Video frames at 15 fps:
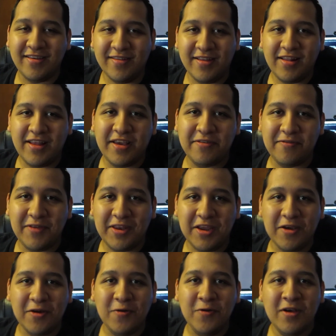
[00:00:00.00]
in the last
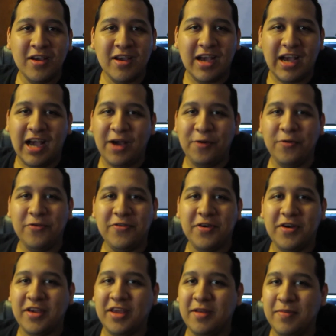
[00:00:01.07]
video. I was
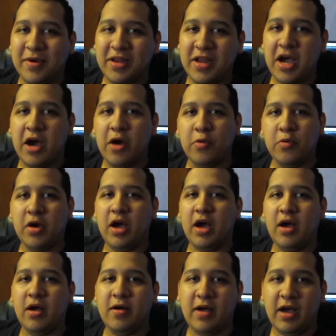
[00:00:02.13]
talking about how
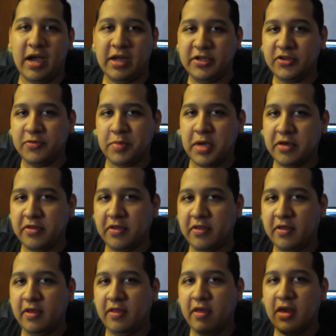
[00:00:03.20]
I just passed the
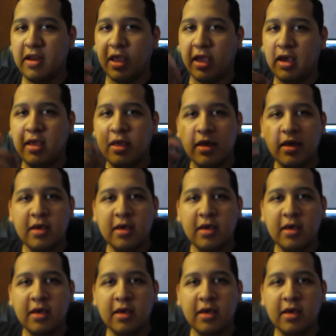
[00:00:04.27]
CCNA,